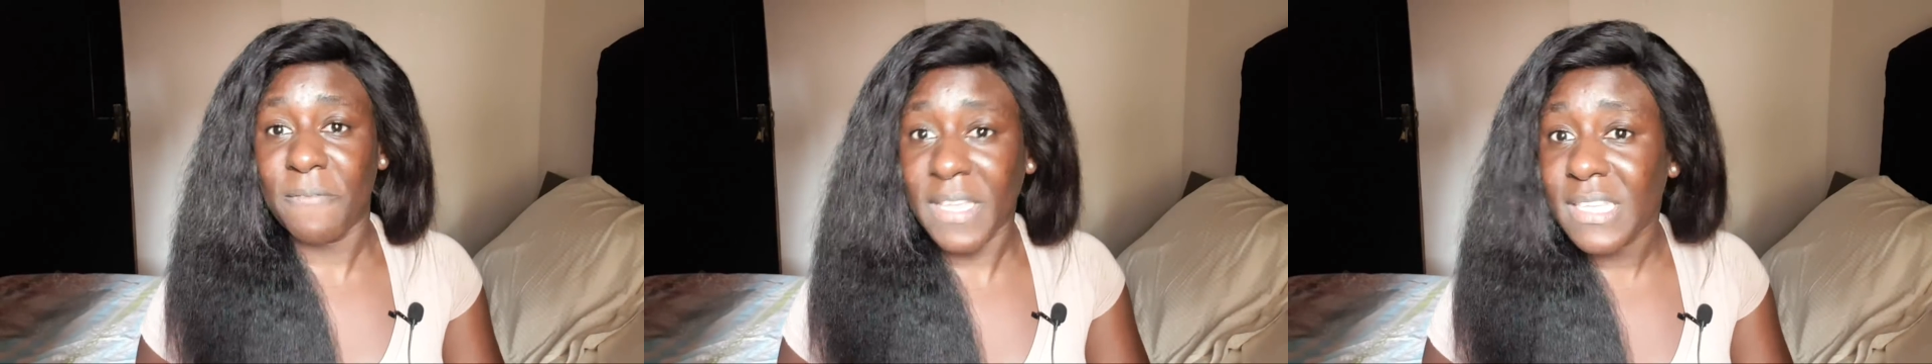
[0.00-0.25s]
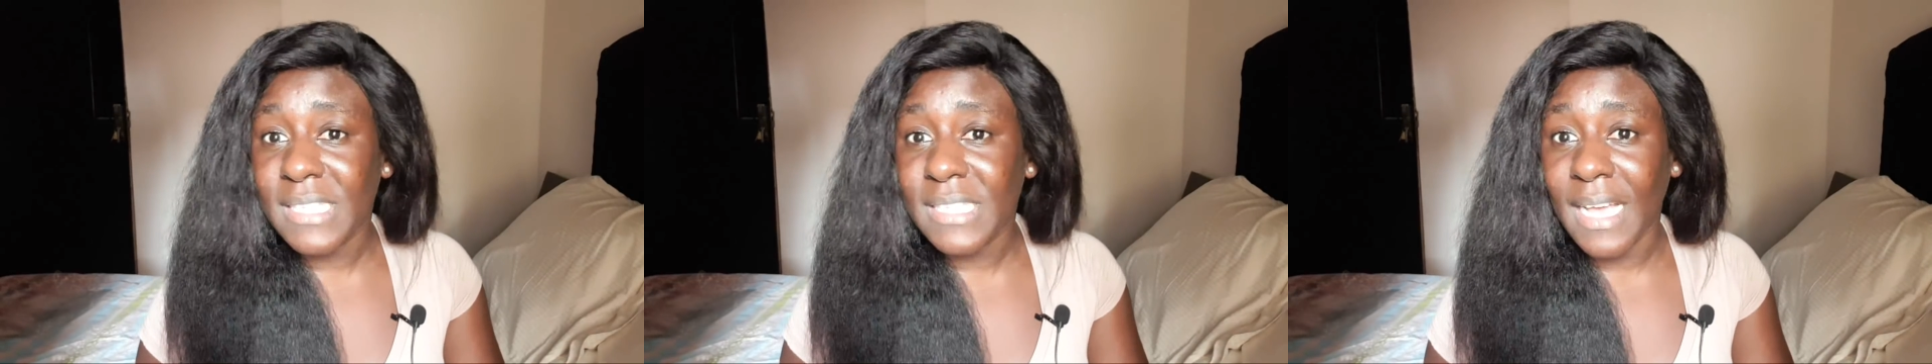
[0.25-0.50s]

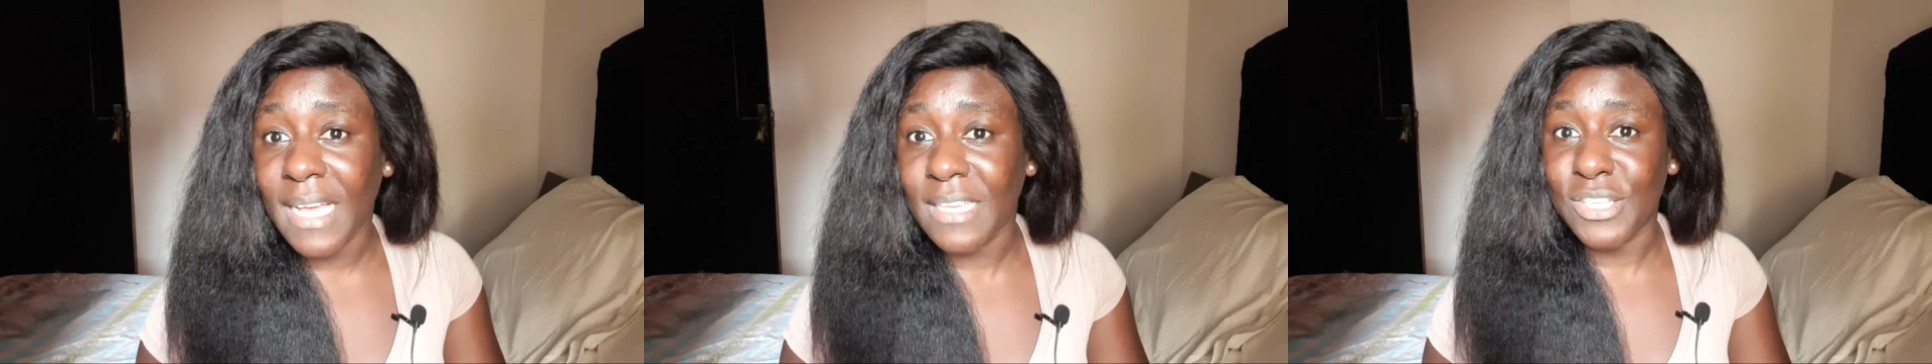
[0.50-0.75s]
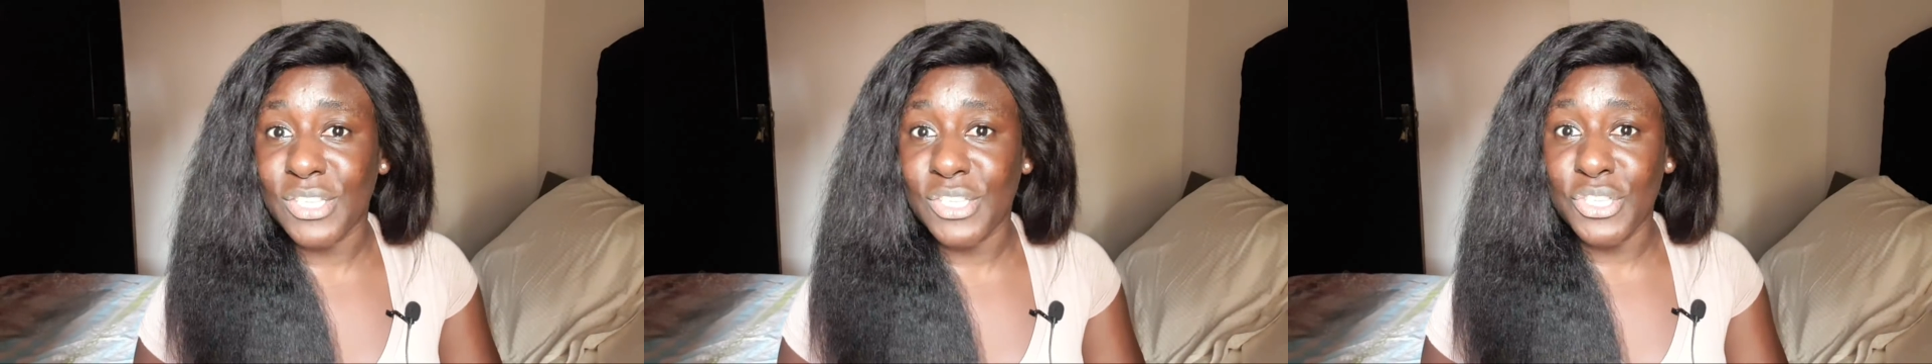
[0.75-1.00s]
Venita
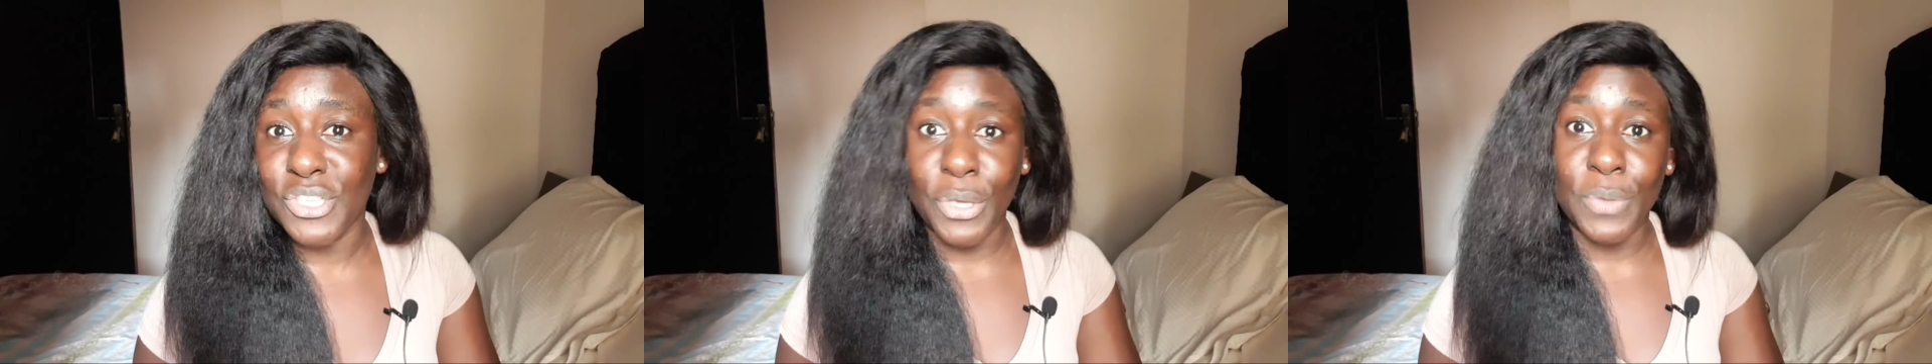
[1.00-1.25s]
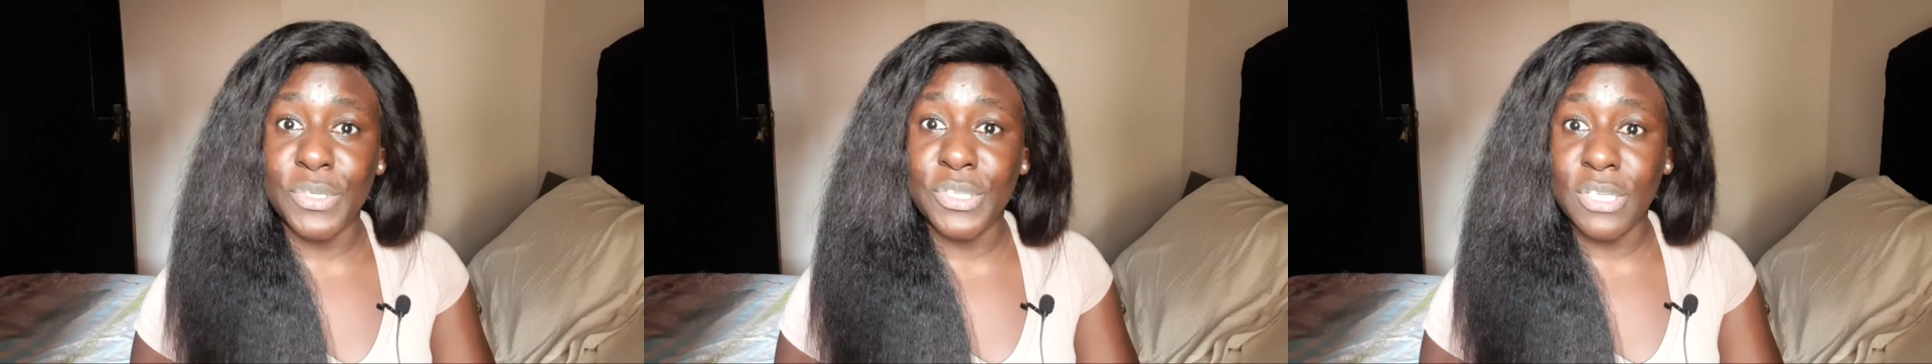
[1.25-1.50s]
is
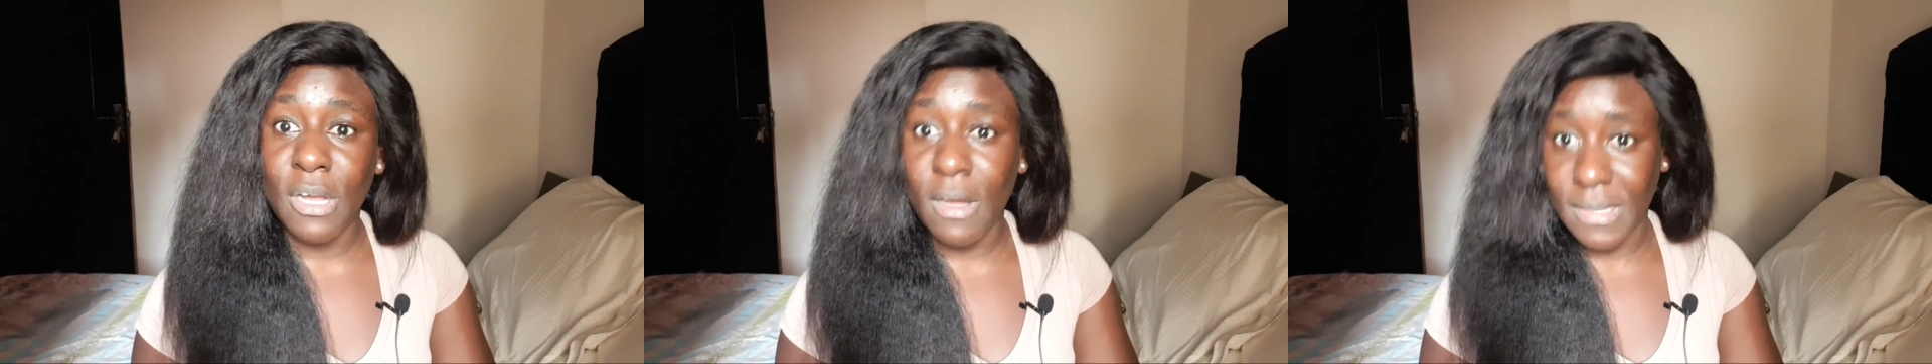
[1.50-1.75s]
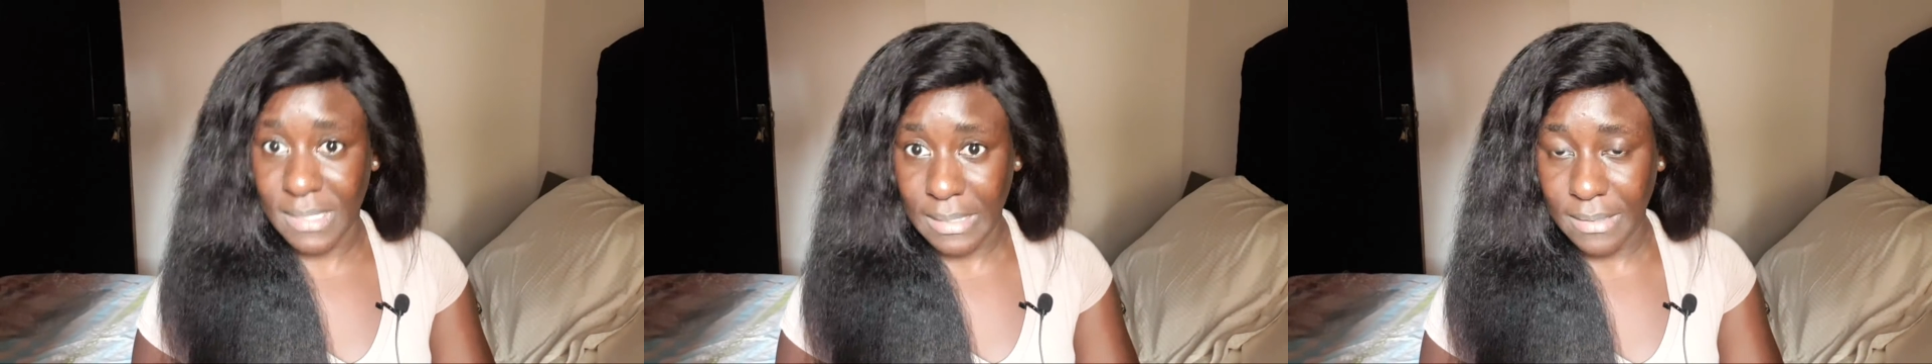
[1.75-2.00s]
Neil's
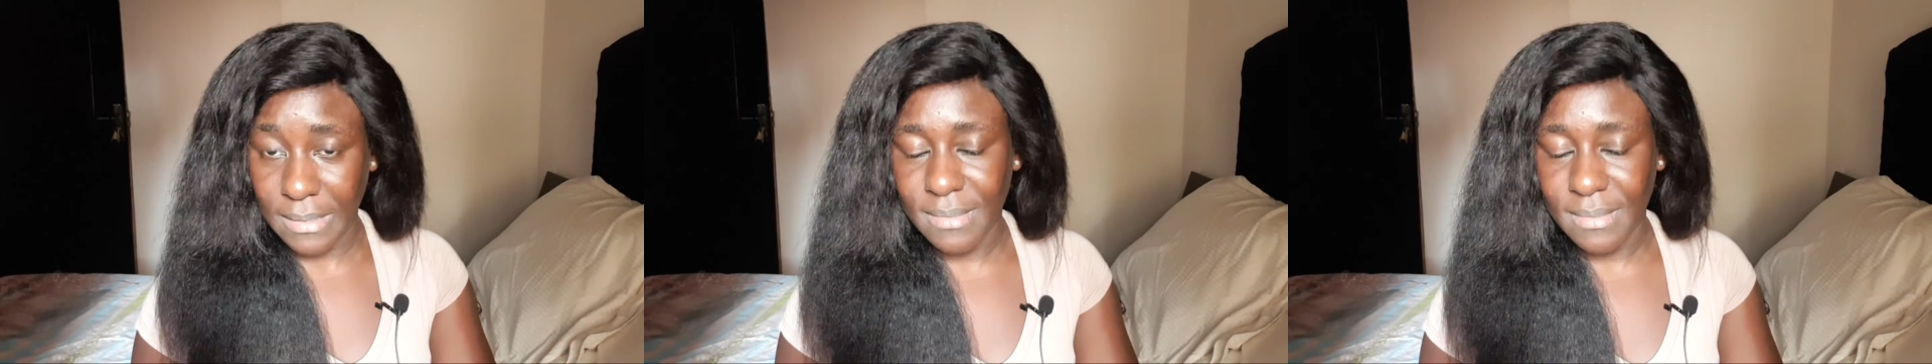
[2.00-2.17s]
cousin.